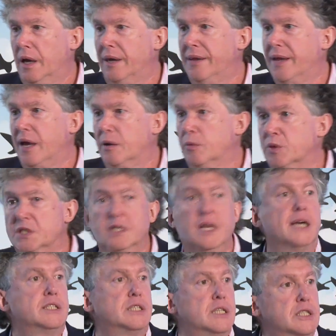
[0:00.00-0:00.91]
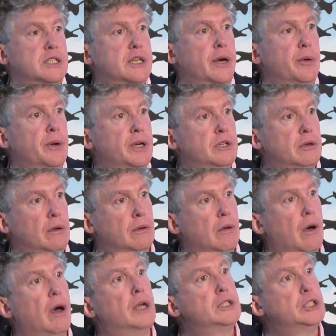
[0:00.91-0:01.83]
and that it was necessary to
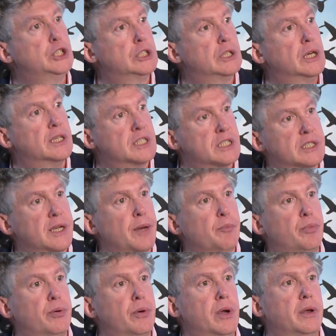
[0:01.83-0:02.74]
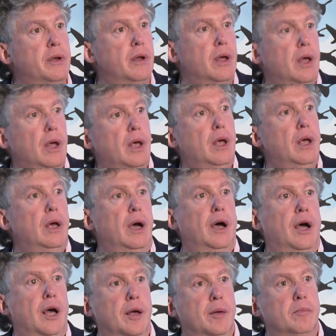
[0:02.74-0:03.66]
launch a separate,
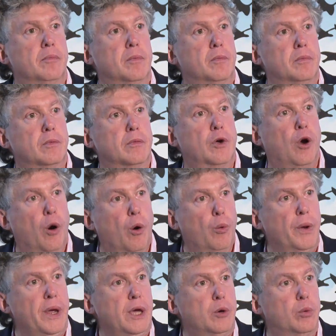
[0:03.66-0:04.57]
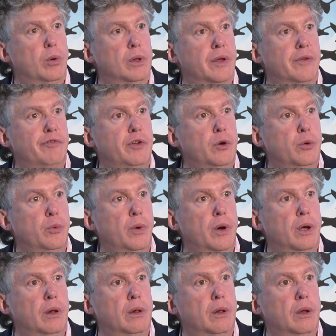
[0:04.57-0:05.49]
co-equal, if you
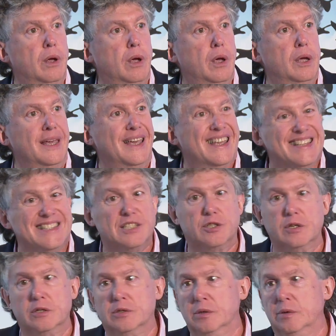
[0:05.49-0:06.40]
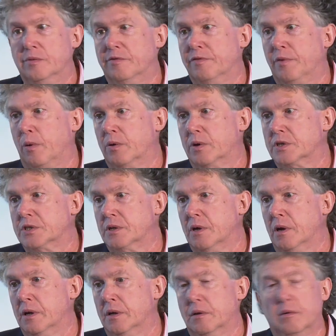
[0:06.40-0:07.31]
will, institute
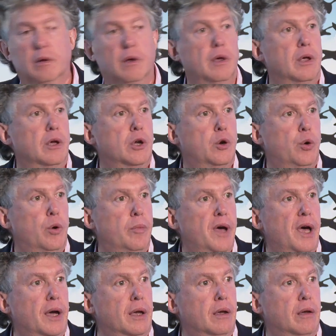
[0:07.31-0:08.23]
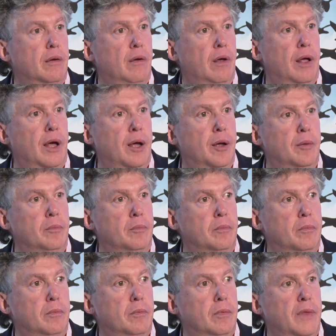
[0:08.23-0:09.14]
focused on Quebec
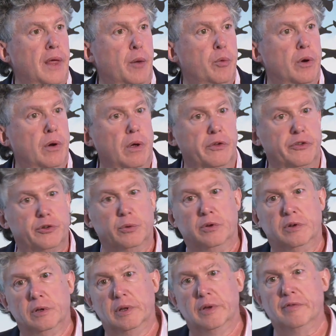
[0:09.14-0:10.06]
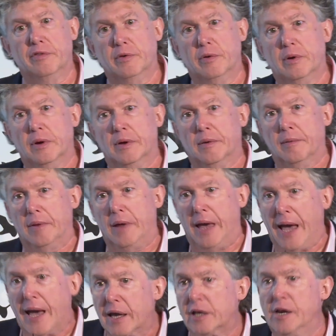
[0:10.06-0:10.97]
that would also deliver an
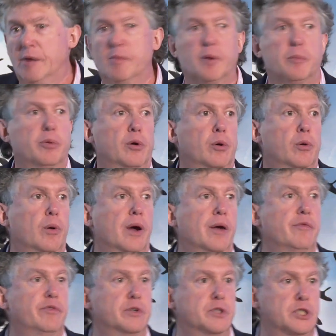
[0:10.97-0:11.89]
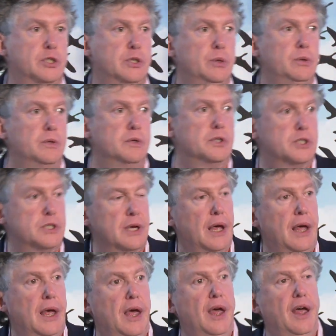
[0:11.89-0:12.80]
academic program for students.